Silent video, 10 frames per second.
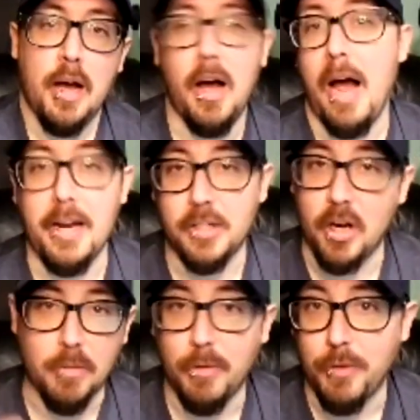I could
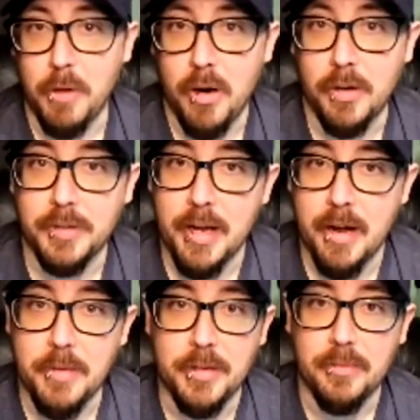talk about football all day.
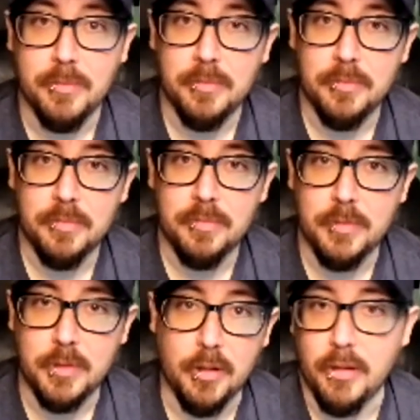I mean,
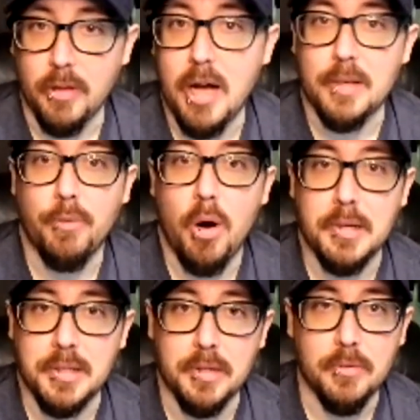the loss of
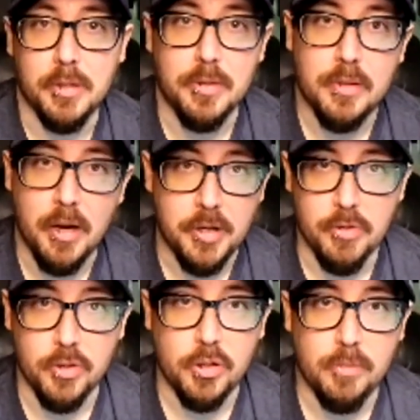Watson was a
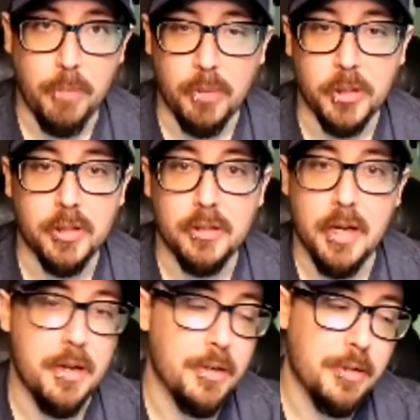huge bummer,
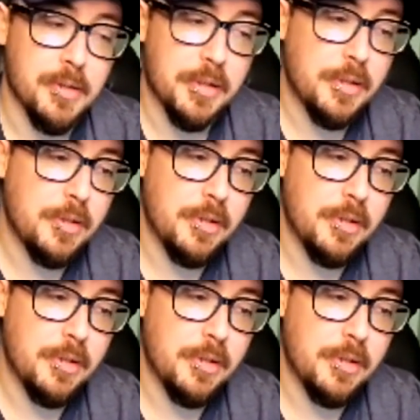and